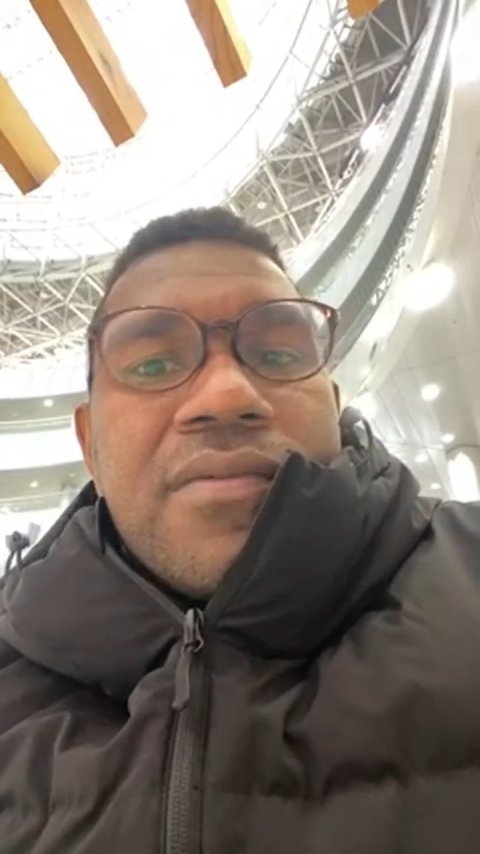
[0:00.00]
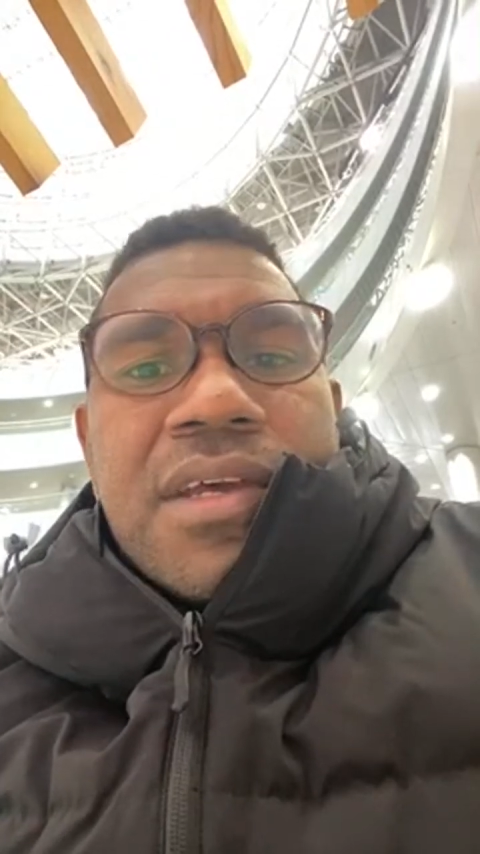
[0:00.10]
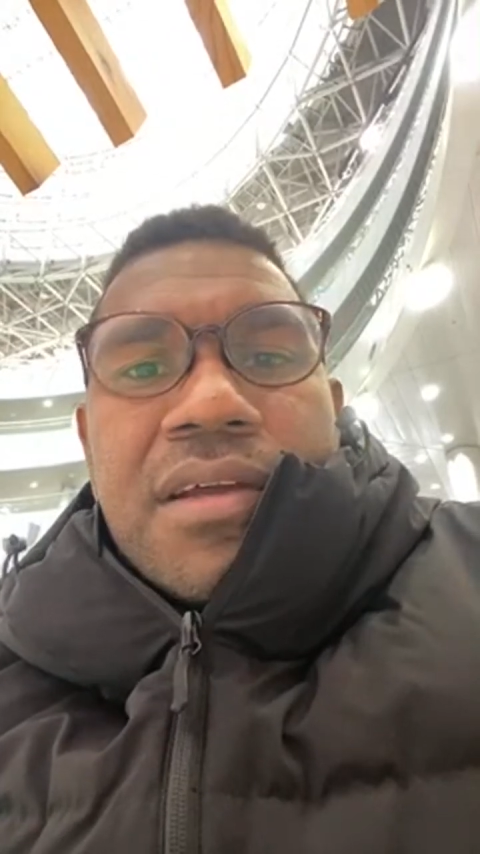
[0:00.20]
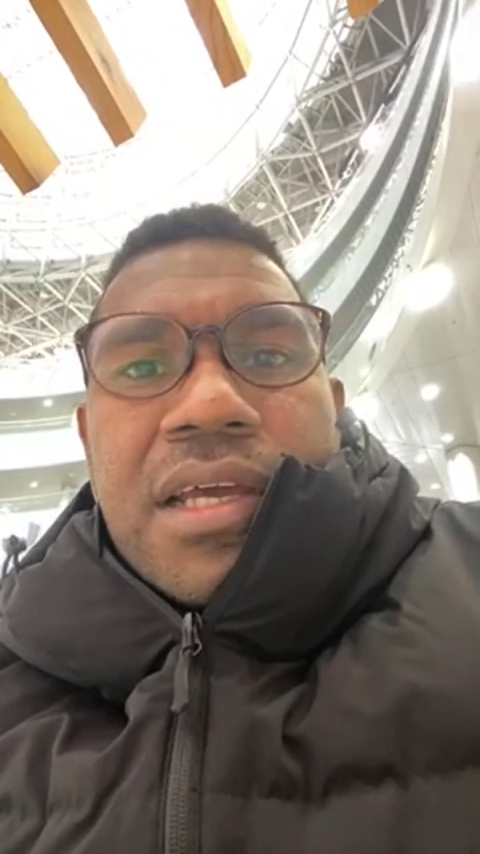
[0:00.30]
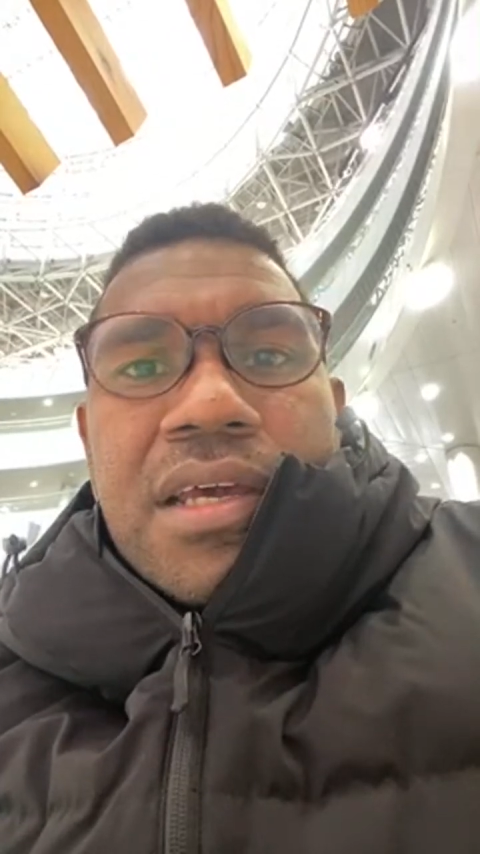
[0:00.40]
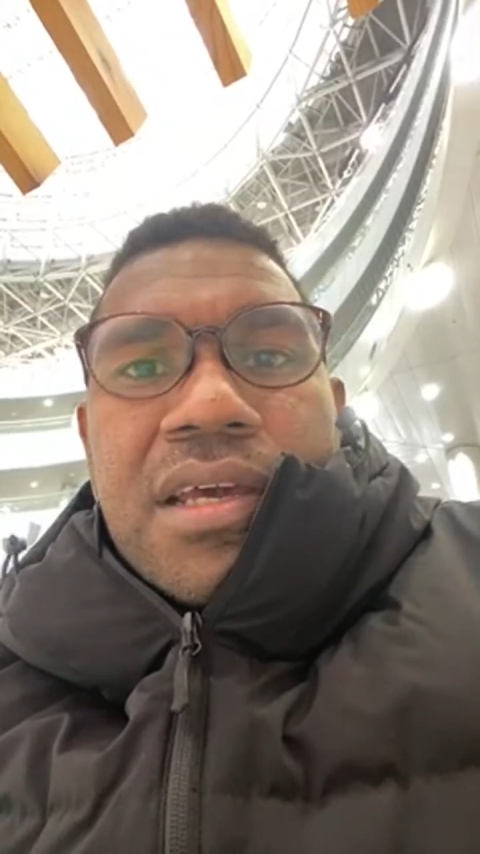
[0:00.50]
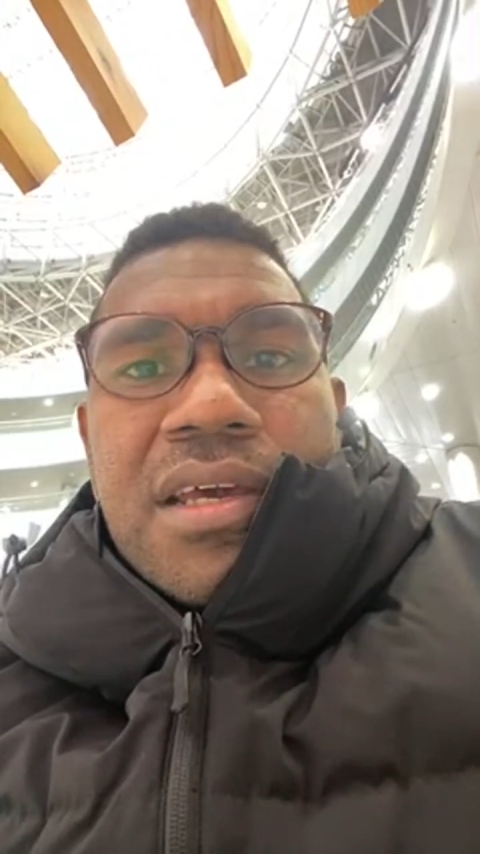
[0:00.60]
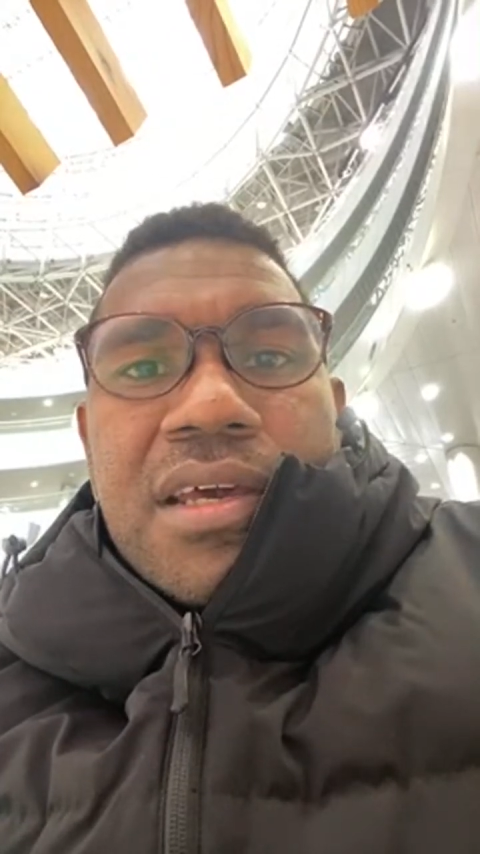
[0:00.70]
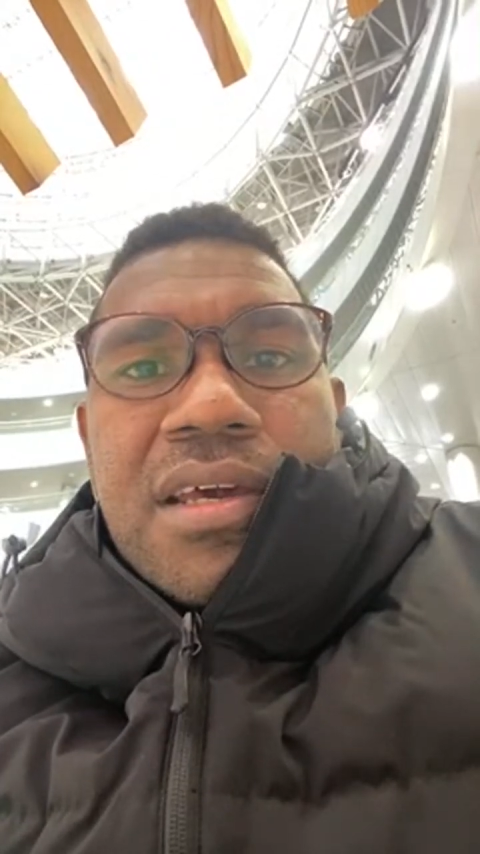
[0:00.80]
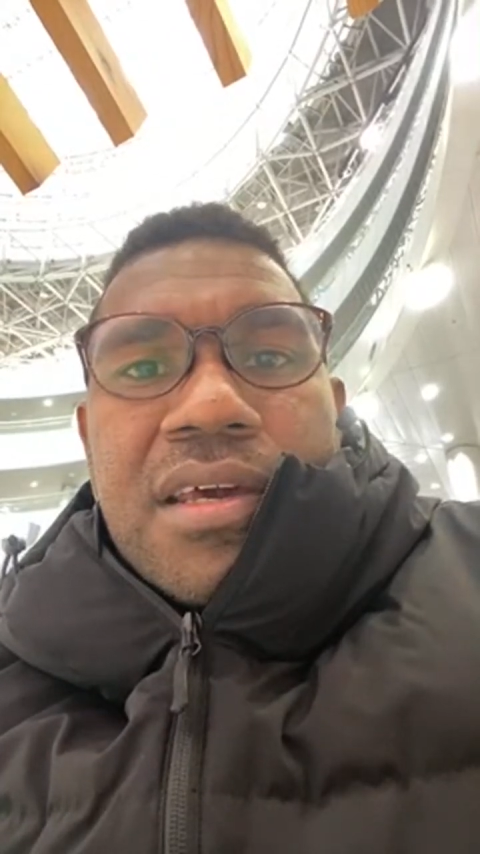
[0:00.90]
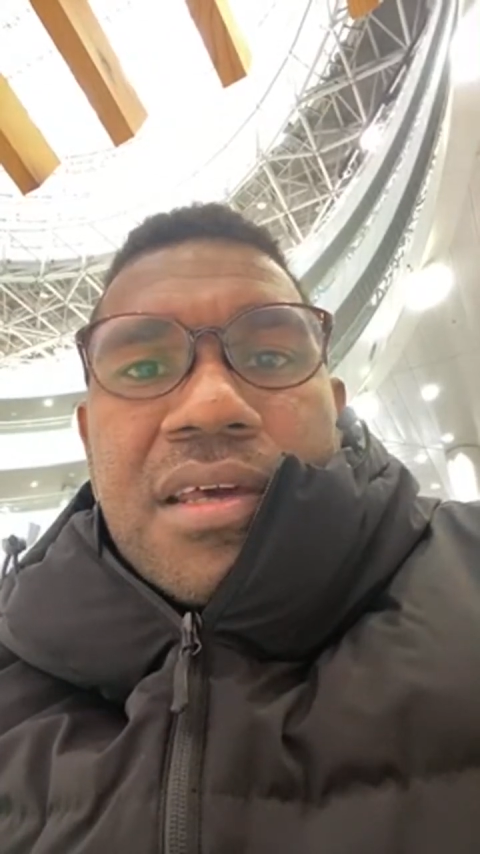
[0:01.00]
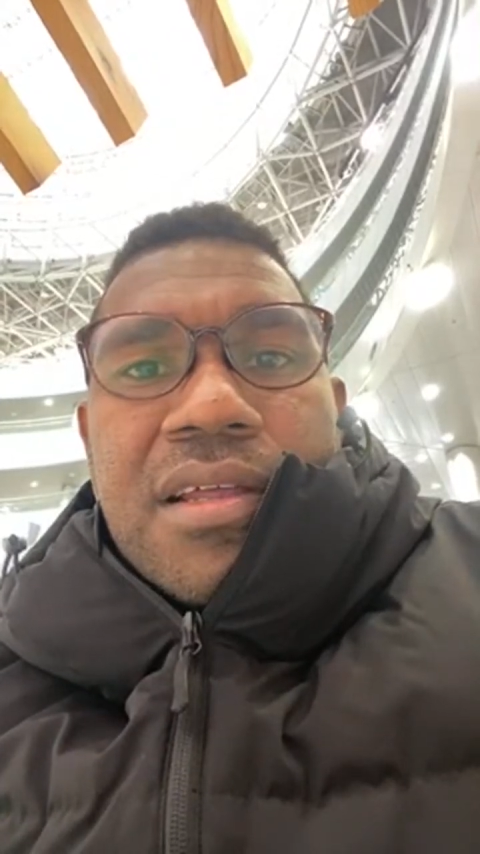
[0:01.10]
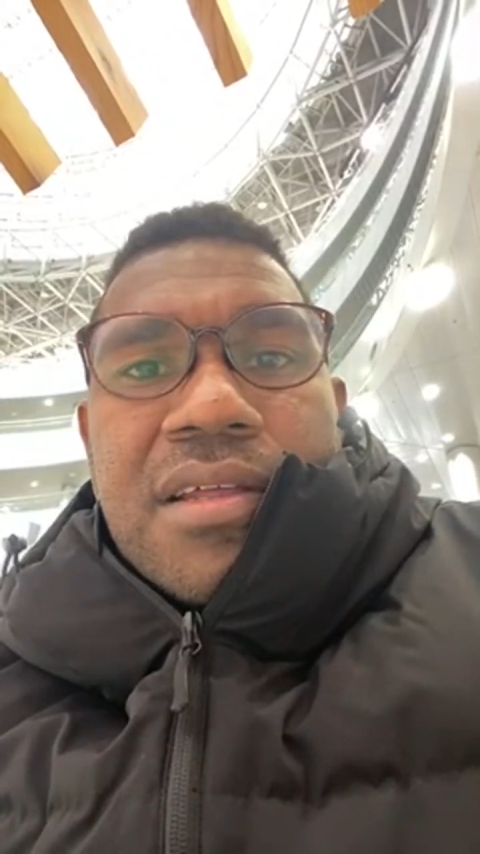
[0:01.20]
very